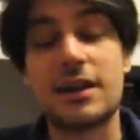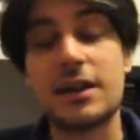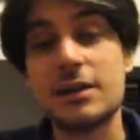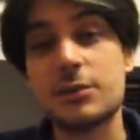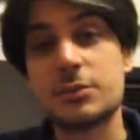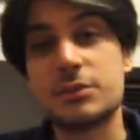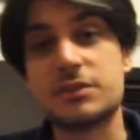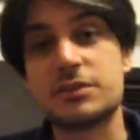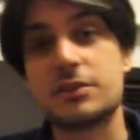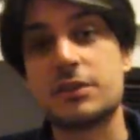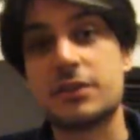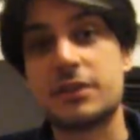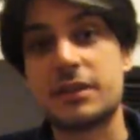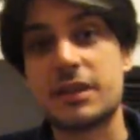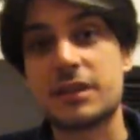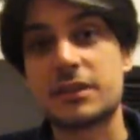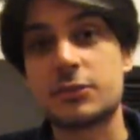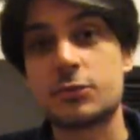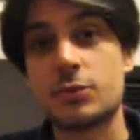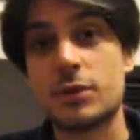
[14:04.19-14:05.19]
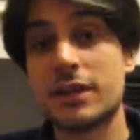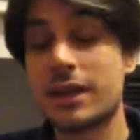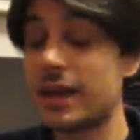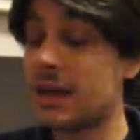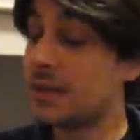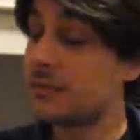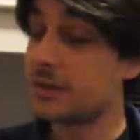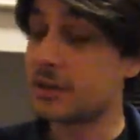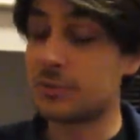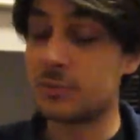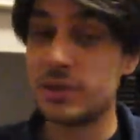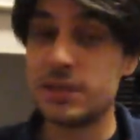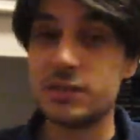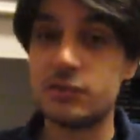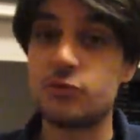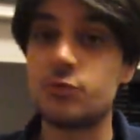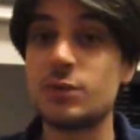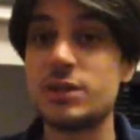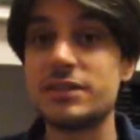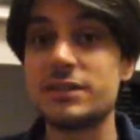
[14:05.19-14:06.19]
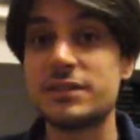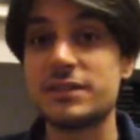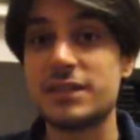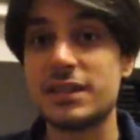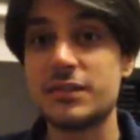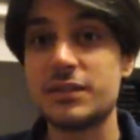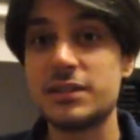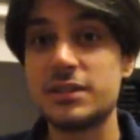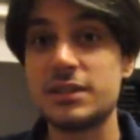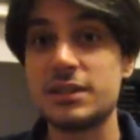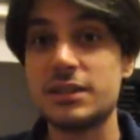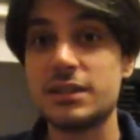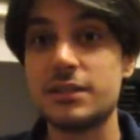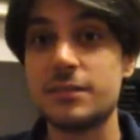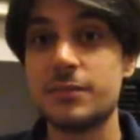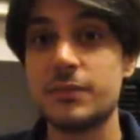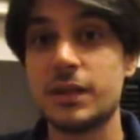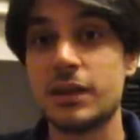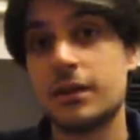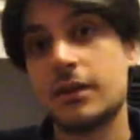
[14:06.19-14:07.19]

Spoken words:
I will see you in the next one. Have a great 2017.